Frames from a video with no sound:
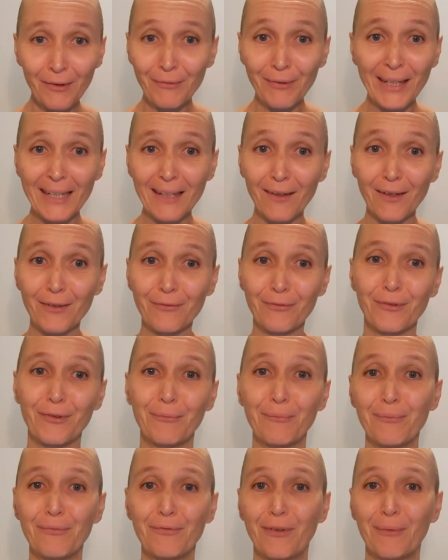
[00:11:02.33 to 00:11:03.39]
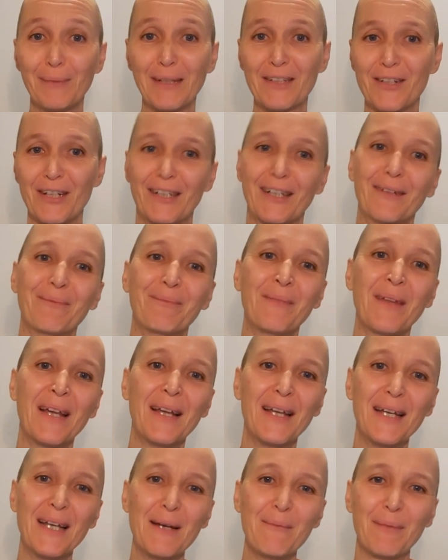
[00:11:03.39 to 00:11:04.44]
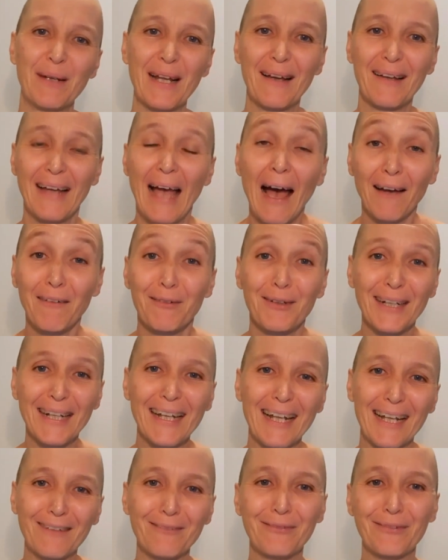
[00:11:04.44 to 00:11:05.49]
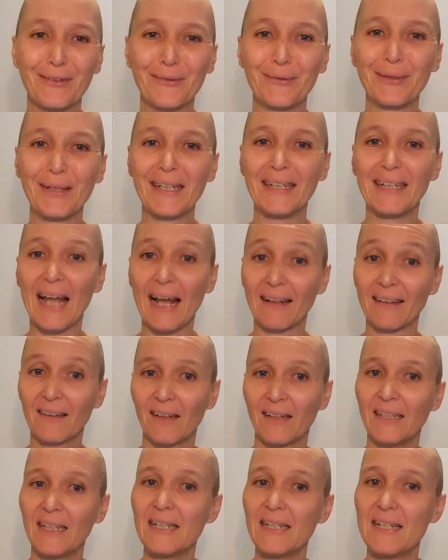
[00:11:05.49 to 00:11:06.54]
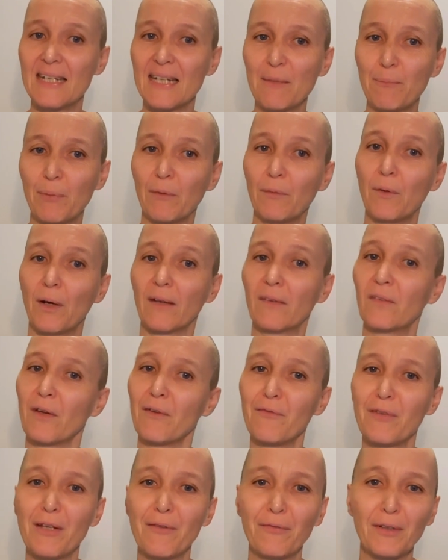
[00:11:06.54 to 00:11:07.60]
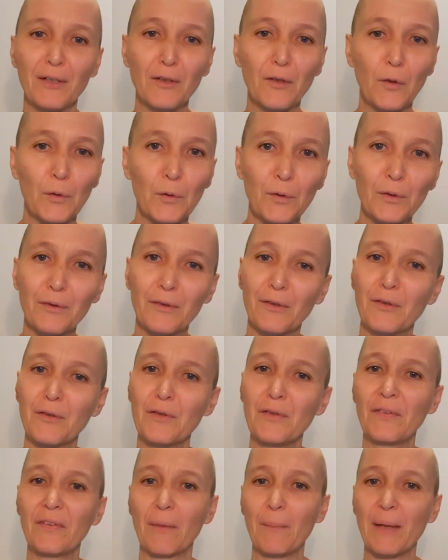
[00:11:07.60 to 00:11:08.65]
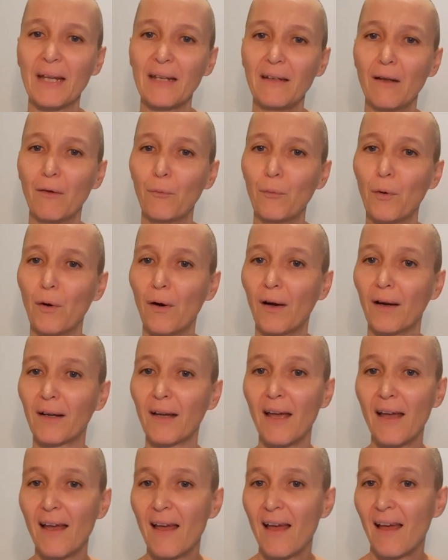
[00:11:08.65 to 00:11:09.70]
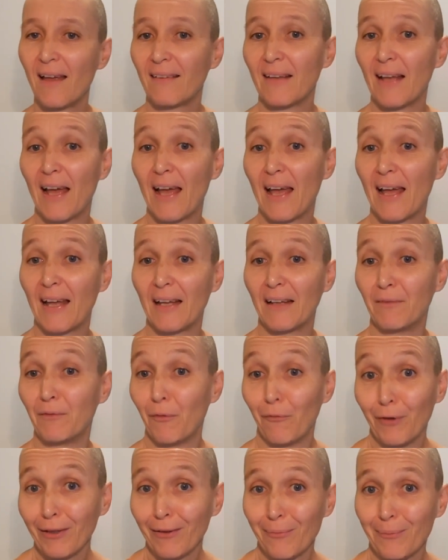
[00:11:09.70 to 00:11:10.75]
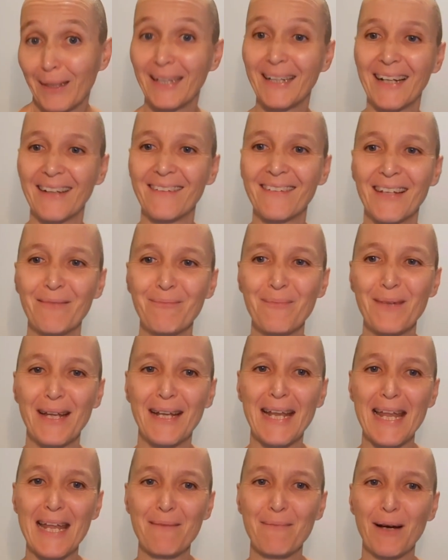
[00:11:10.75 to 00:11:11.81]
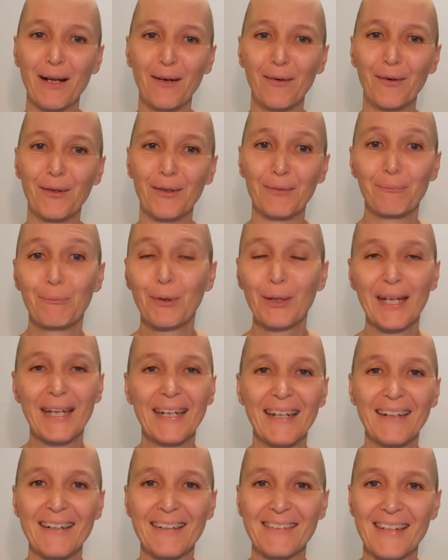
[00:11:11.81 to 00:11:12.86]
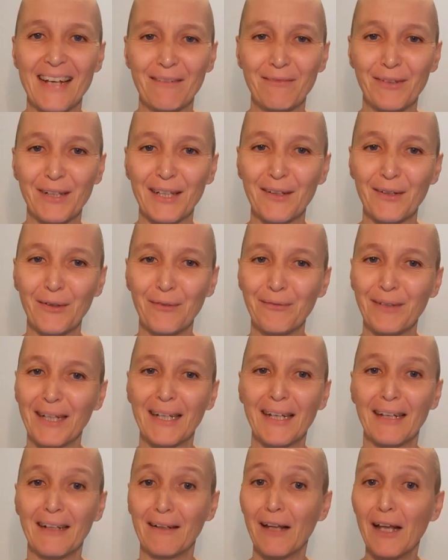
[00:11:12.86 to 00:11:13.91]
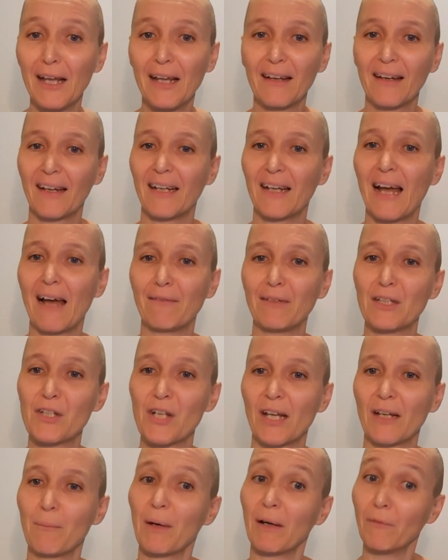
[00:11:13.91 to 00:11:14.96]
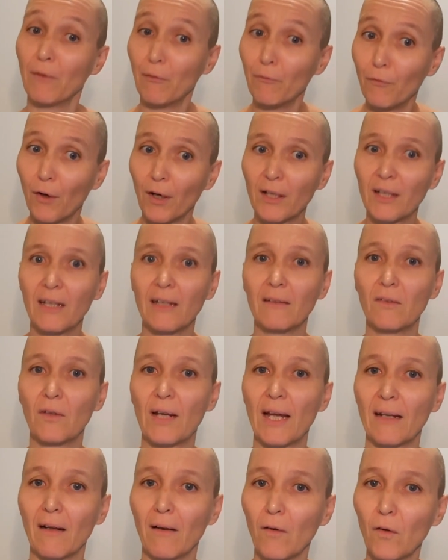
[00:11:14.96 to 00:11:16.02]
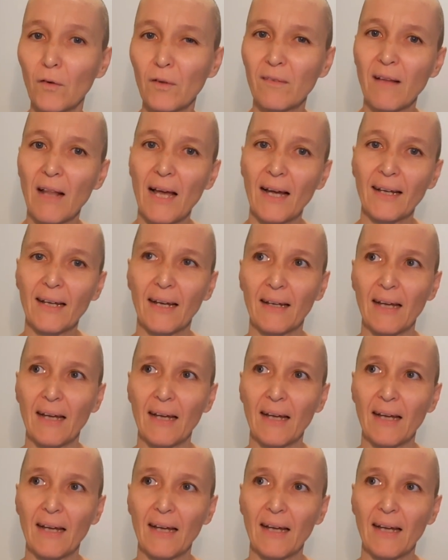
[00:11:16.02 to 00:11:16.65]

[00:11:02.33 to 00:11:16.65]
We can learn from each other. But I really love doing that kind of deeper work. So if you feel called to do some inner work with me, then send me an email or book in a discovery call. We can kind of have a chat about what working together looks like.